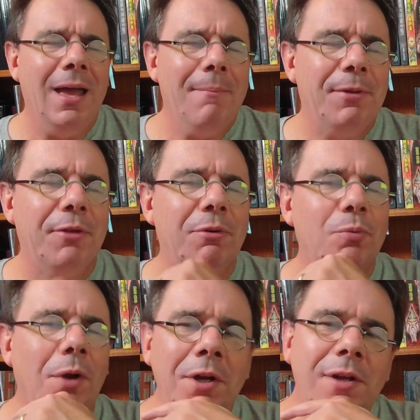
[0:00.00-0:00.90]
But there was
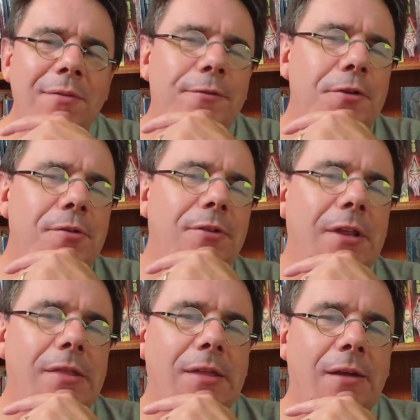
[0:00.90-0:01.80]
one
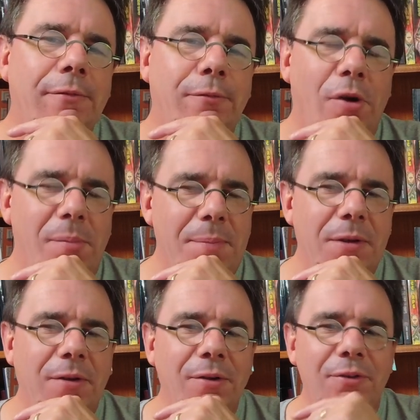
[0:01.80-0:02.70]
confusing thing for me
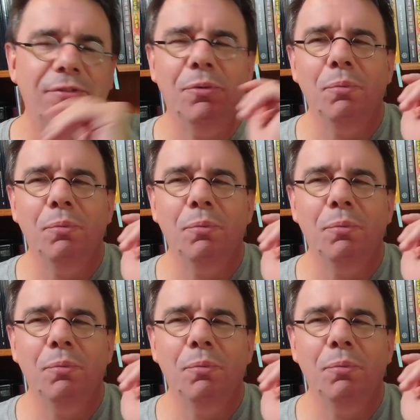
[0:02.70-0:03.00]
because